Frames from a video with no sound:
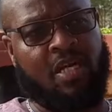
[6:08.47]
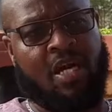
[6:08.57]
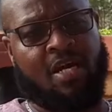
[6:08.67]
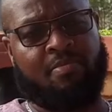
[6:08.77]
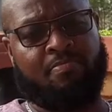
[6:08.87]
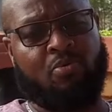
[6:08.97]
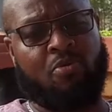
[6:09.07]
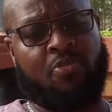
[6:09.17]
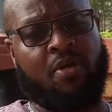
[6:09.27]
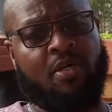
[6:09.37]
are
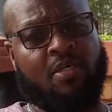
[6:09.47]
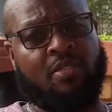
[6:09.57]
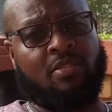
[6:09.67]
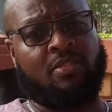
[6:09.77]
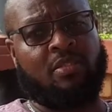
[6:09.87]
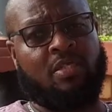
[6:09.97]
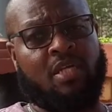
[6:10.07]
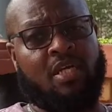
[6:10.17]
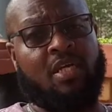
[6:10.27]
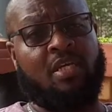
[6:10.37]
both
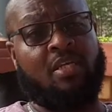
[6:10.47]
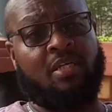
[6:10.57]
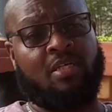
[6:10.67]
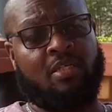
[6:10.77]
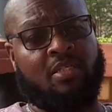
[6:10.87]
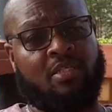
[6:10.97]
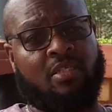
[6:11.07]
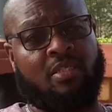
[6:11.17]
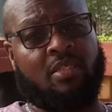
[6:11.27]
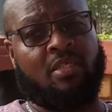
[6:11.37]
in
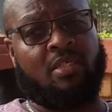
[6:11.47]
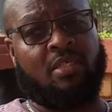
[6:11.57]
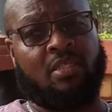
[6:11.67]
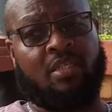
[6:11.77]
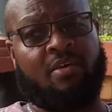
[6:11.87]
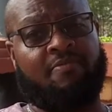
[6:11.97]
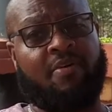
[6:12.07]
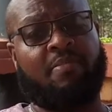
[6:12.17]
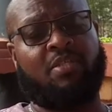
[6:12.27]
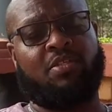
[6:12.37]
the
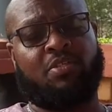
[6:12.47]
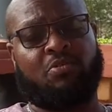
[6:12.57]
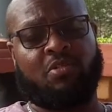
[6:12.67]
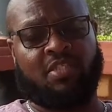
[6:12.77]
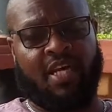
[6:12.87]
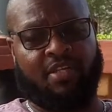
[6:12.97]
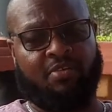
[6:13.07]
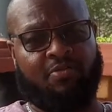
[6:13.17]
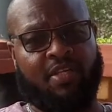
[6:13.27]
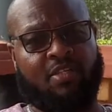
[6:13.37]
pharmaceutical side
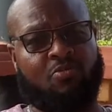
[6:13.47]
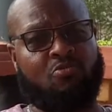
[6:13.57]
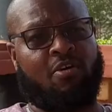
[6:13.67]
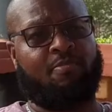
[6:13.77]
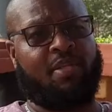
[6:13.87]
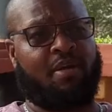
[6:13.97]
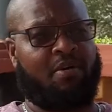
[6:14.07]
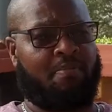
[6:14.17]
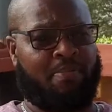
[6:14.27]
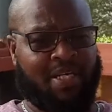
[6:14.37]
of it, who have been
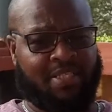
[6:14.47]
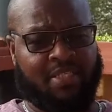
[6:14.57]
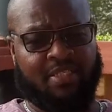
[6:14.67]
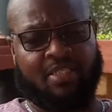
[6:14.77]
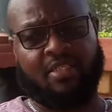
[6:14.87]
our partners,